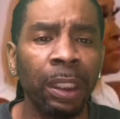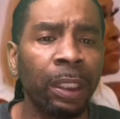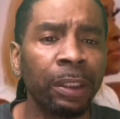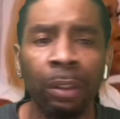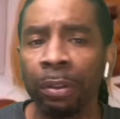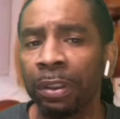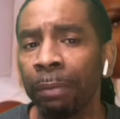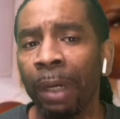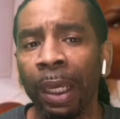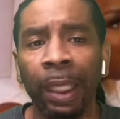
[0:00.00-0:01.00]
that's going to send
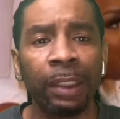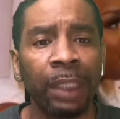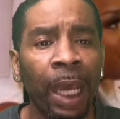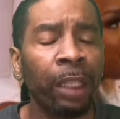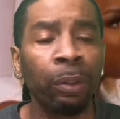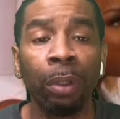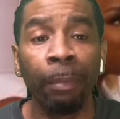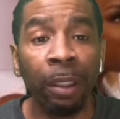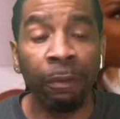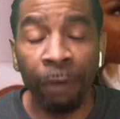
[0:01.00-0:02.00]
my anxiety through the
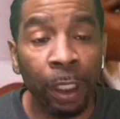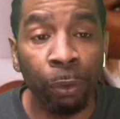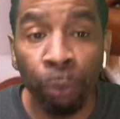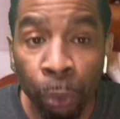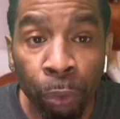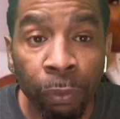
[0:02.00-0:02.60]
motherfucking roof.